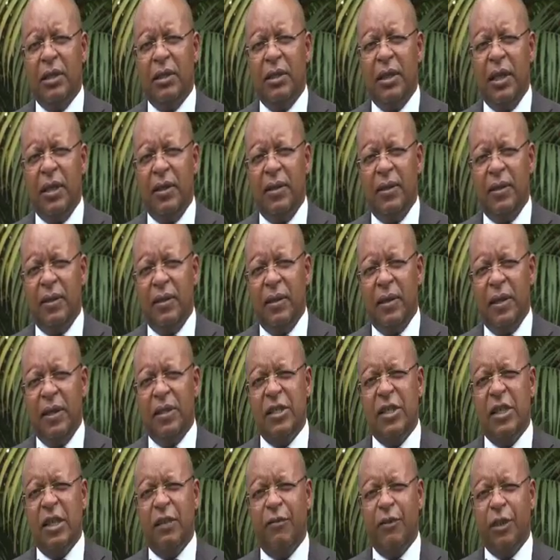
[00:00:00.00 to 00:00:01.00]
death
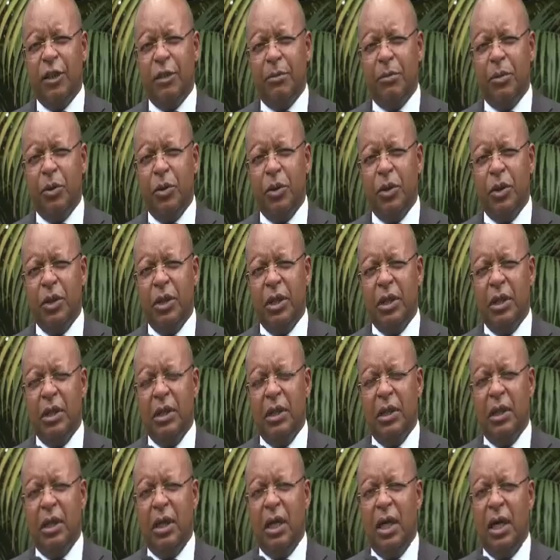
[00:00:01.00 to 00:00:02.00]
is inevitable
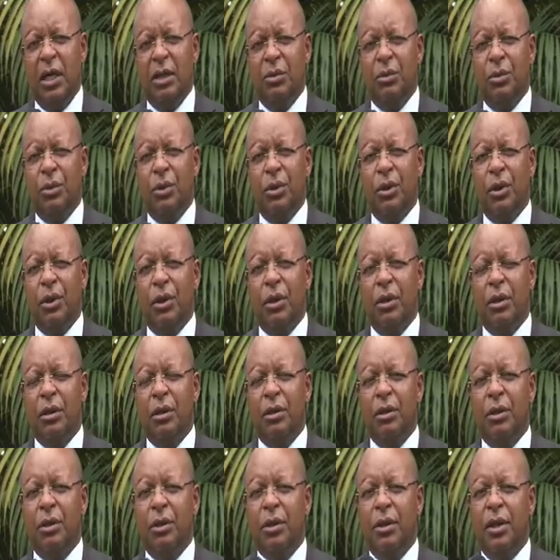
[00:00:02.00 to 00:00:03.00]
and we'll all
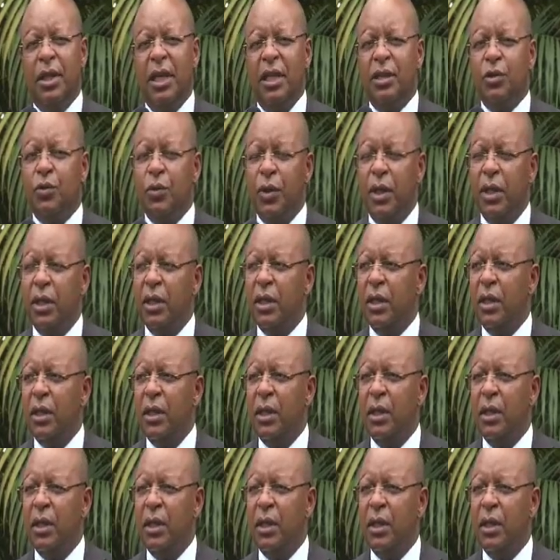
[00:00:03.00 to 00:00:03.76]
go that way.